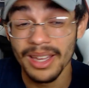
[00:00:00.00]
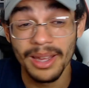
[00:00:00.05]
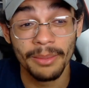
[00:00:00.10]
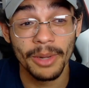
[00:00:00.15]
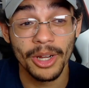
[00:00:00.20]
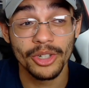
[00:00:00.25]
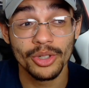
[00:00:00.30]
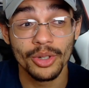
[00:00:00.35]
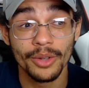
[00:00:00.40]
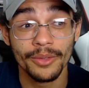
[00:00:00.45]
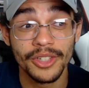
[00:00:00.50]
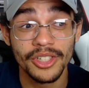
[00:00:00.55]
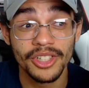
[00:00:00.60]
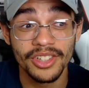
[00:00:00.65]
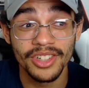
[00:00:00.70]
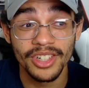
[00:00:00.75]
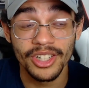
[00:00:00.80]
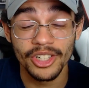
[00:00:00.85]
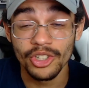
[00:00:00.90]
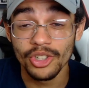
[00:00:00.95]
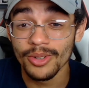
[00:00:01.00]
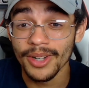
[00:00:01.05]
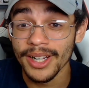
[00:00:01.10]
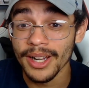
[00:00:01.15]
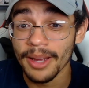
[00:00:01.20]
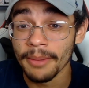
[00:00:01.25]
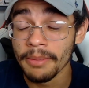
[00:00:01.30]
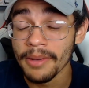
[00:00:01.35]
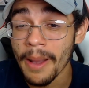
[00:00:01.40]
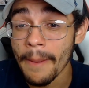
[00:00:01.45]
I'm not sure if he's just going to
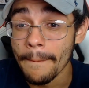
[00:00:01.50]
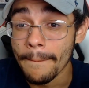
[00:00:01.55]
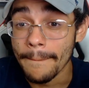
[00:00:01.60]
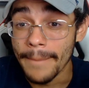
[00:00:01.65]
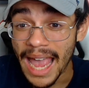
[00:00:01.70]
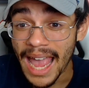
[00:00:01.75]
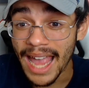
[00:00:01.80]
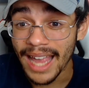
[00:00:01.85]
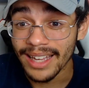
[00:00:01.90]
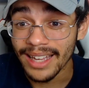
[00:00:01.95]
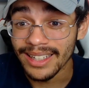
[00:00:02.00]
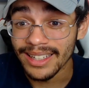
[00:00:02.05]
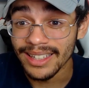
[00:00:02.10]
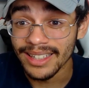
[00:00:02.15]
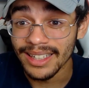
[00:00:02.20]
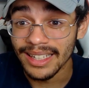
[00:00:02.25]
straight up come back,